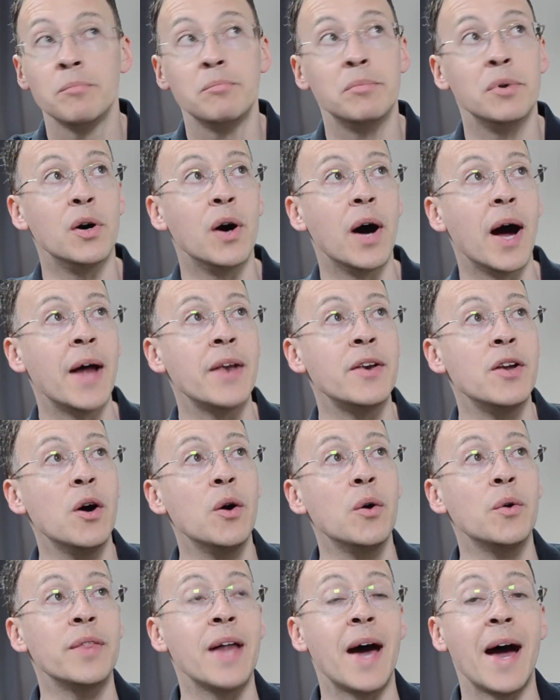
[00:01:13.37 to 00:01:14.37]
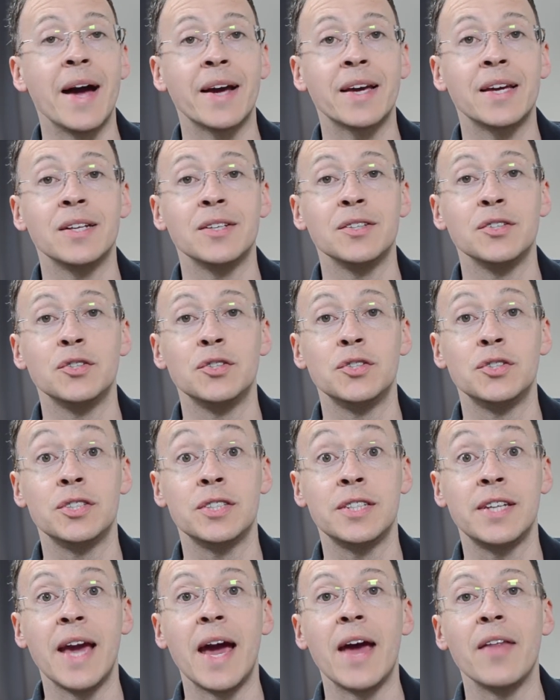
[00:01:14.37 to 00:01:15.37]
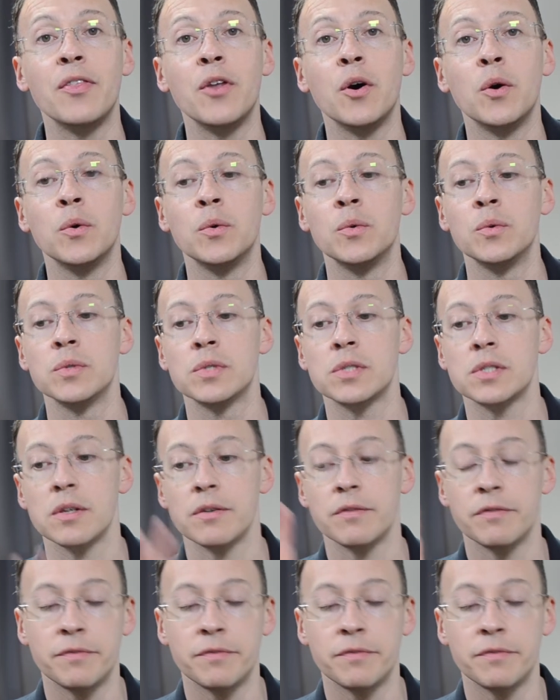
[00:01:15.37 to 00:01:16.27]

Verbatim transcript: but I know that I can get those,